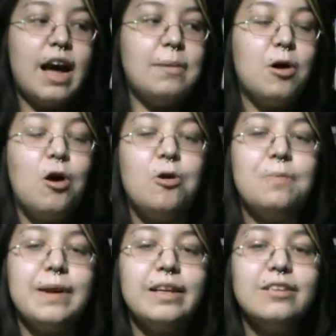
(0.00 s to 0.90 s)
I'm
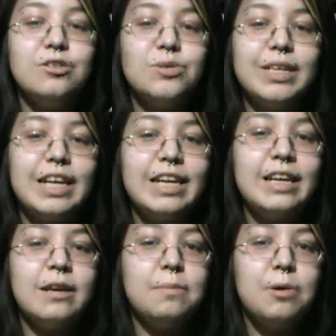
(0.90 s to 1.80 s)
hoping to
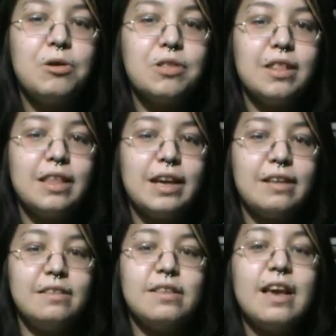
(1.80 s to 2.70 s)
read both of
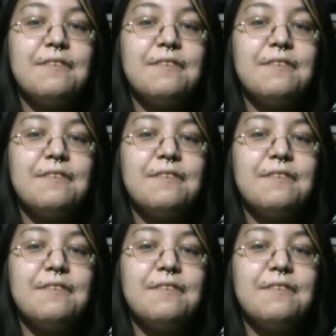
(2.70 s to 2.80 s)
these